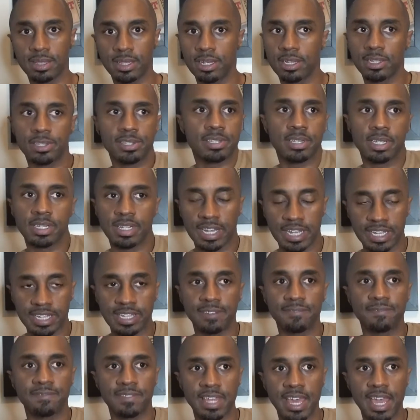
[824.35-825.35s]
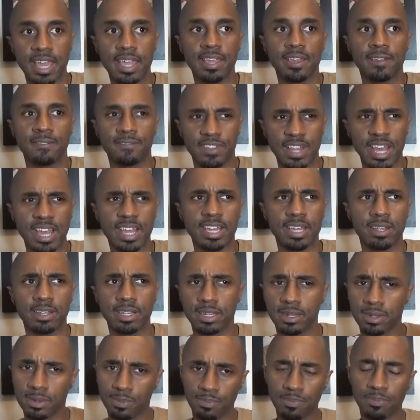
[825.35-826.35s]
There's like, if
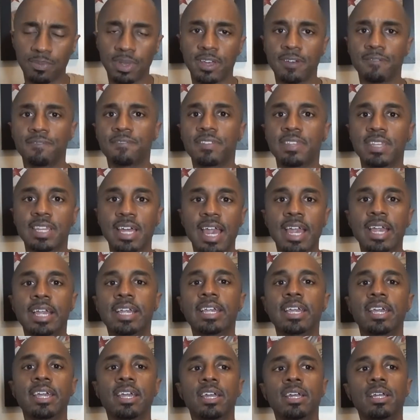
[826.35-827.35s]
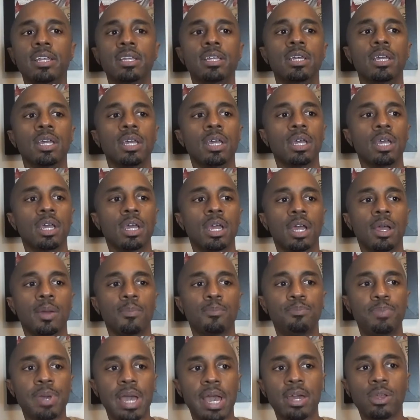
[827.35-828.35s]
they can
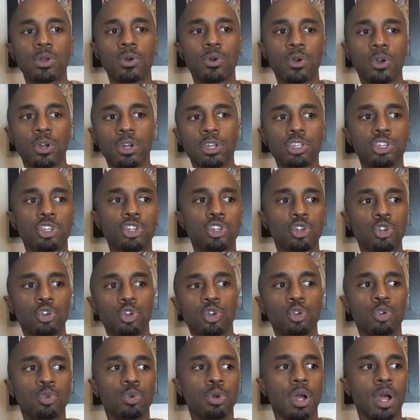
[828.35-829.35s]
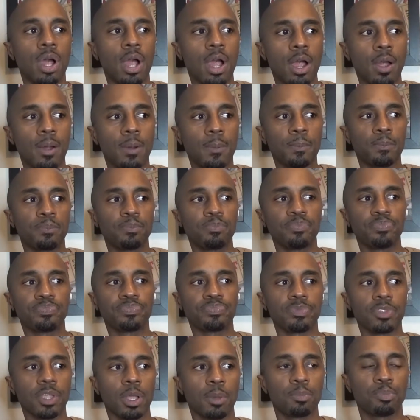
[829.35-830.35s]
bet on you
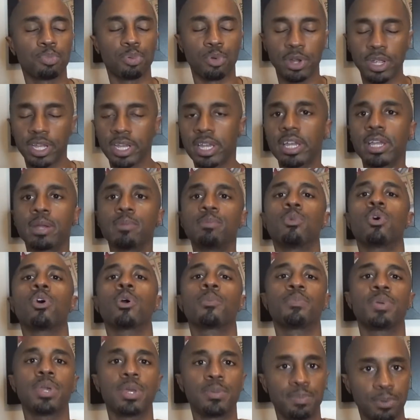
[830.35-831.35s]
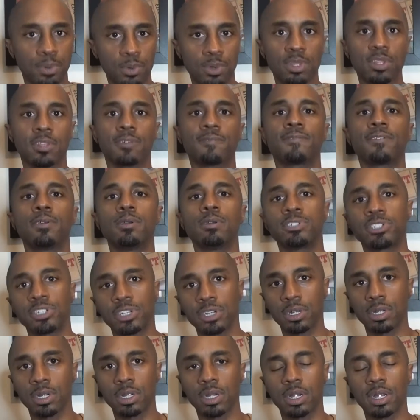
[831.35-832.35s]
bringing more people in the
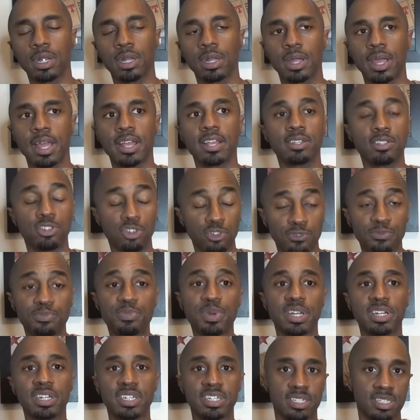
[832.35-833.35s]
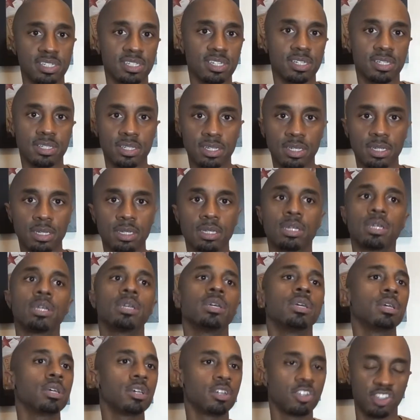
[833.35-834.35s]
future and you've been consistent,
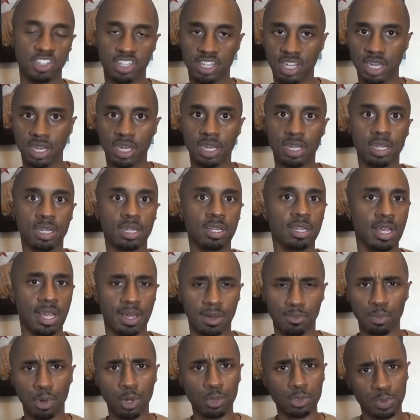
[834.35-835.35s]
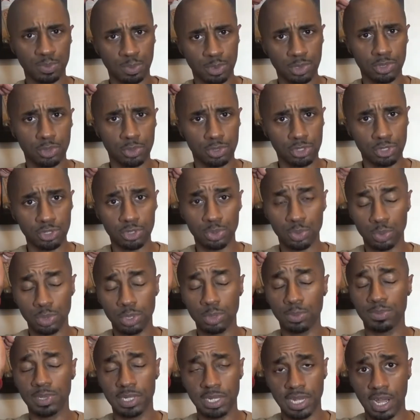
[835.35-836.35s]
then most producers
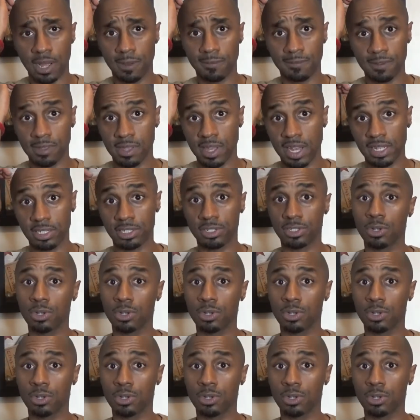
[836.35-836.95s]
will be down for that.